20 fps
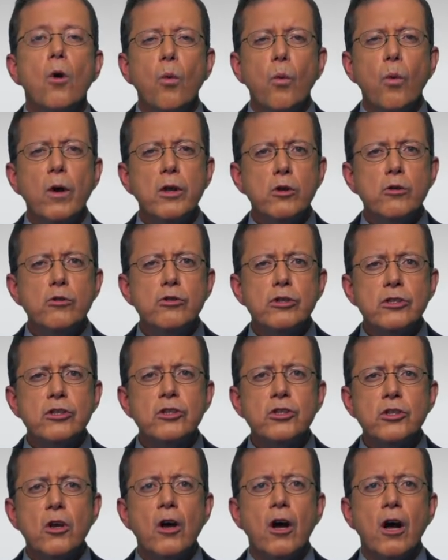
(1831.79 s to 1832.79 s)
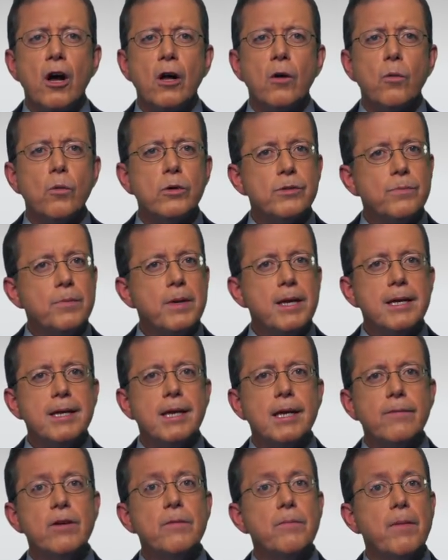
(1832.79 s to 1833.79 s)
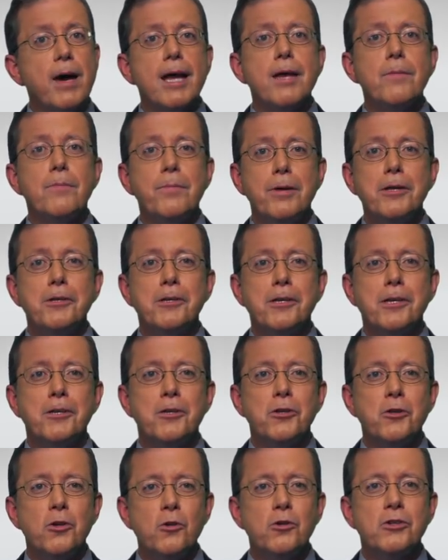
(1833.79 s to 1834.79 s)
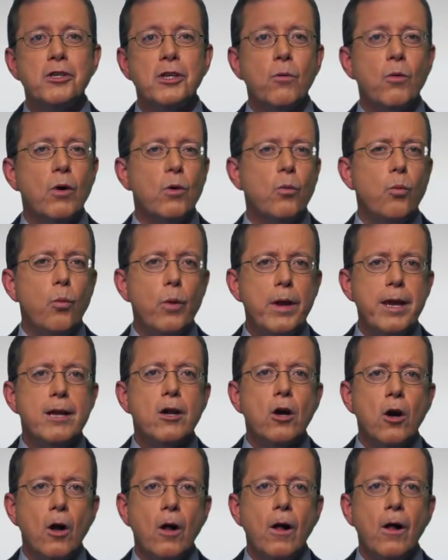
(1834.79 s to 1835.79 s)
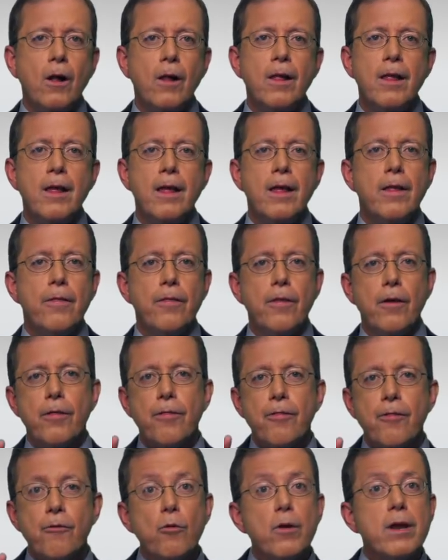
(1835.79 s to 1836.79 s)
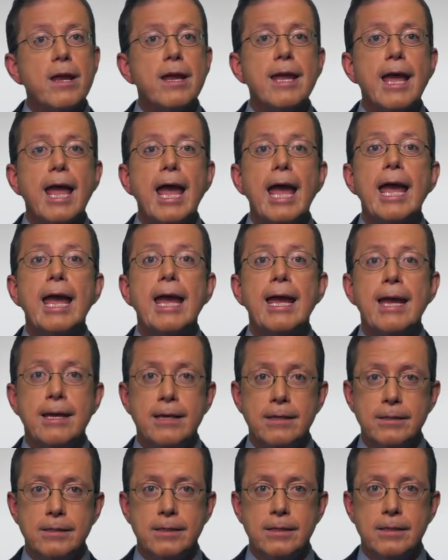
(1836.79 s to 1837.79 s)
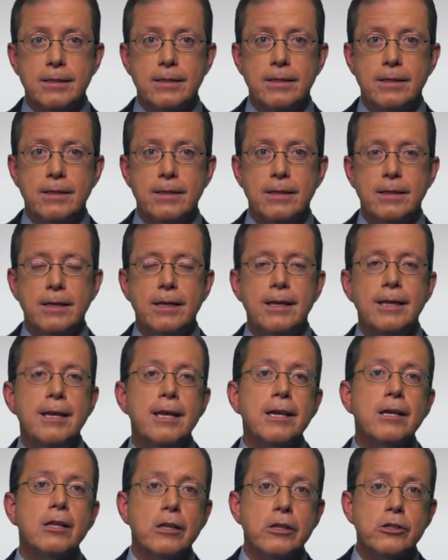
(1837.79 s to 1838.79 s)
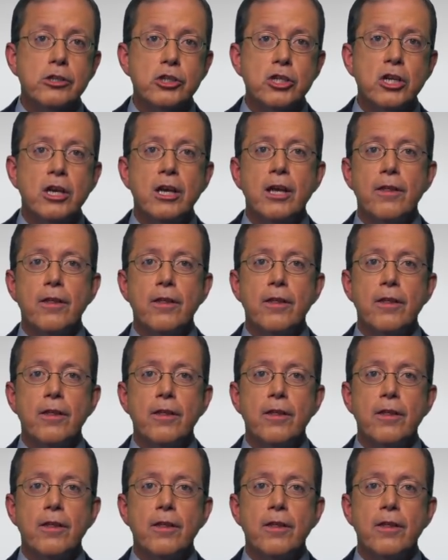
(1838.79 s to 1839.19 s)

What you just saw was me giving my opinion using what we call the three A's. In English,